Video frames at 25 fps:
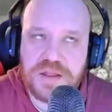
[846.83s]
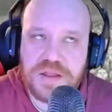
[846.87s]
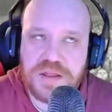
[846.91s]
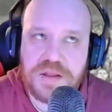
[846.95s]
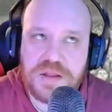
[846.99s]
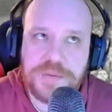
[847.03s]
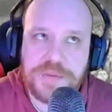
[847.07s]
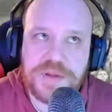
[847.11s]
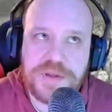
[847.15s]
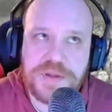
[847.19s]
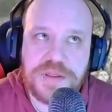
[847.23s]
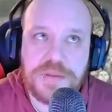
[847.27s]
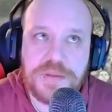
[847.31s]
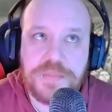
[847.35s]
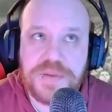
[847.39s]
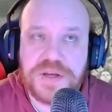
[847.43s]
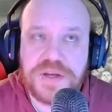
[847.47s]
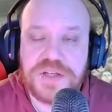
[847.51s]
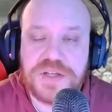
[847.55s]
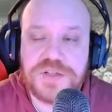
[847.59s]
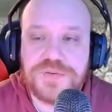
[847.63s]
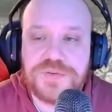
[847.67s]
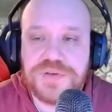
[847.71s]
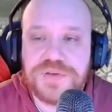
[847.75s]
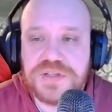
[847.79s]
I mean, the
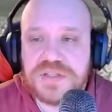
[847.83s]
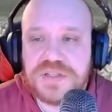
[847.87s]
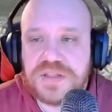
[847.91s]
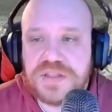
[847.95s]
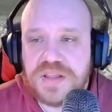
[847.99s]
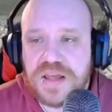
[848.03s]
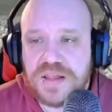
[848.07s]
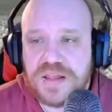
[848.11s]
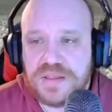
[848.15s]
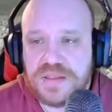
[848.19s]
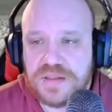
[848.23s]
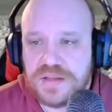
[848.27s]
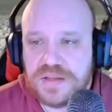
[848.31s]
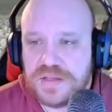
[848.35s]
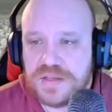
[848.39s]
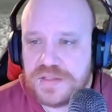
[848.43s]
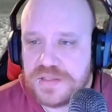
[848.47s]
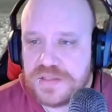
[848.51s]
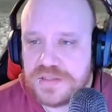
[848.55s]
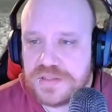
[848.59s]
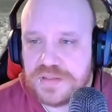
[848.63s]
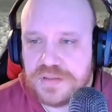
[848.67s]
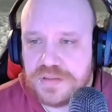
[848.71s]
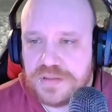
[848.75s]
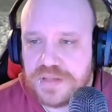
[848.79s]
biggest reason that
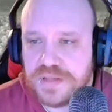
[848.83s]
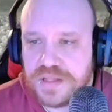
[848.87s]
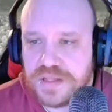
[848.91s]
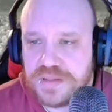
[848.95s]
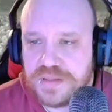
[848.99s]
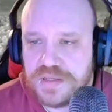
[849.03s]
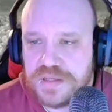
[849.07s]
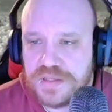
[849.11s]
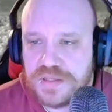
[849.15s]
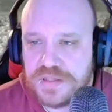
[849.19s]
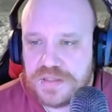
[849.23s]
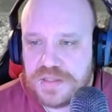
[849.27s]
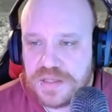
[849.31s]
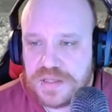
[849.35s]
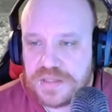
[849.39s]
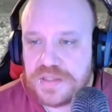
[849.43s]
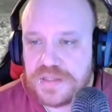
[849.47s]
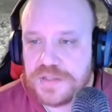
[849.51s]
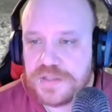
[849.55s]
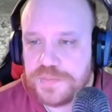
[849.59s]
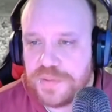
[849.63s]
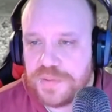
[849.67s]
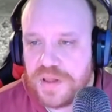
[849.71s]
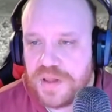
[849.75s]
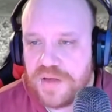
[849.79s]

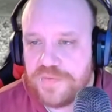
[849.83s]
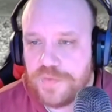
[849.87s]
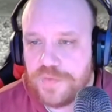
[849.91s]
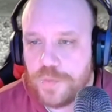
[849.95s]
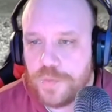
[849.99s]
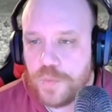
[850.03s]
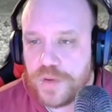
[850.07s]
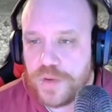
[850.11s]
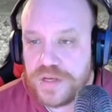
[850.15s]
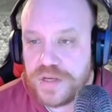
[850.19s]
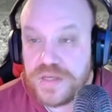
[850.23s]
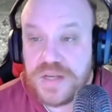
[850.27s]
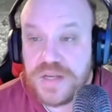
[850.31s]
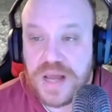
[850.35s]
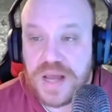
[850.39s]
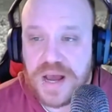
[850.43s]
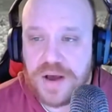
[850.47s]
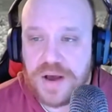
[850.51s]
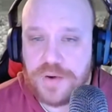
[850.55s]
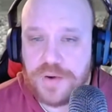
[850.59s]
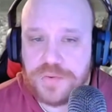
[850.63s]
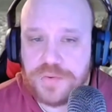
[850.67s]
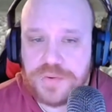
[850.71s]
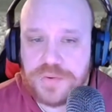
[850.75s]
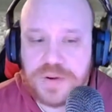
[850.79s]
this platform went
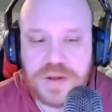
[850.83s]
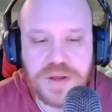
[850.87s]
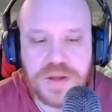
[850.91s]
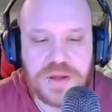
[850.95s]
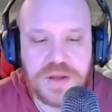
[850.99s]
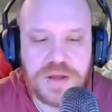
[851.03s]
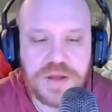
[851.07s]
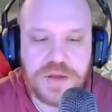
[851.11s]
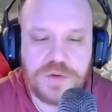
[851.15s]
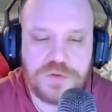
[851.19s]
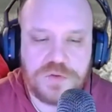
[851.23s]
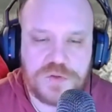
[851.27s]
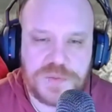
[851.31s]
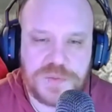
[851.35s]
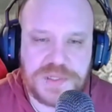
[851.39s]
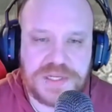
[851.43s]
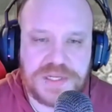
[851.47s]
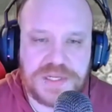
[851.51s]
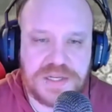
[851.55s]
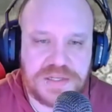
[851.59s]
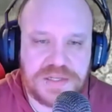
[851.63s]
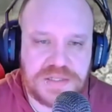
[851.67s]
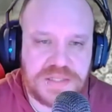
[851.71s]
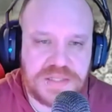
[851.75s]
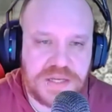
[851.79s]
down was
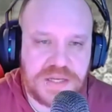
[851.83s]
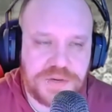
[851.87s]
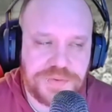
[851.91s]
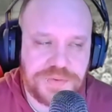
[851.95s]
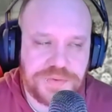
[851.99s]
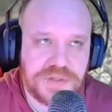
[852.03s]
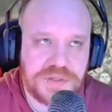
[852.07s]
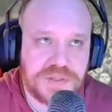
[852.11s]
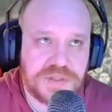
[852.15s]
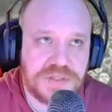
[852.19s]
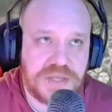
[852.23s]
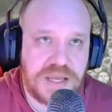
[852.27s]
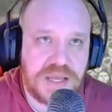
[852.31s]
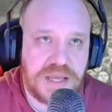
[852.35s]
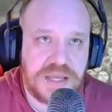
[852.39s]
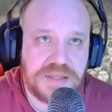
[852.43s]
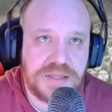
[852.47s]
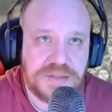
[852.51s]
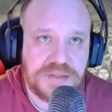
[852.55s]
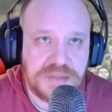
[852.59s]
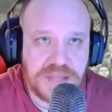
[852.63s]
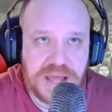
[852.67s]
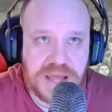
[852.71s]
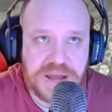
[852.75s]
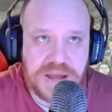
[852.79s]
because there was a
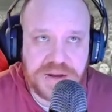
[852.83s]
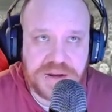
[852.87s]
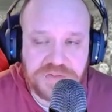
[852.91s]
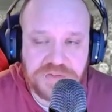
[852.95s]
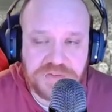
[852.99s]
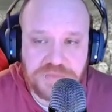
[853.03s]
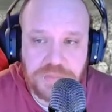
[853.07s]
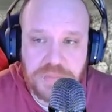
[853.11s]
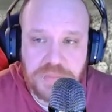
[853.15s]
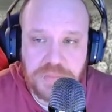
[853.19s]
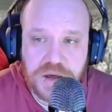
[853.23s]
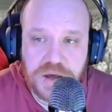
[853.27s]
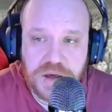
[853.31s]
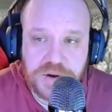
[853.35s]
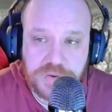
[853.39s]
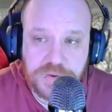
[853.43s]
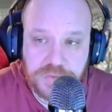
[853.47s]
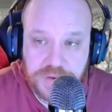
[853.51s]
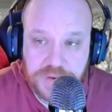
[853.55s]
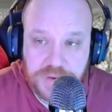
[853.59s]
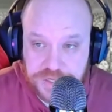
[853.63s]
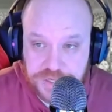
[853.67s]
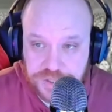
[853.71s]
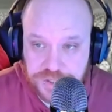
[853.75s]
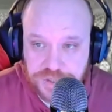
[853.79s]
lack of
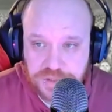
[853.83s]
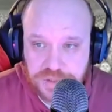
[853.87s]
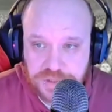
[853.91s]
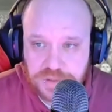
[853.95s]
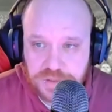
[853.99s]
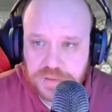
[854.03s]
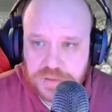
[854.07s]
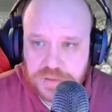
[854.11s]
moderation.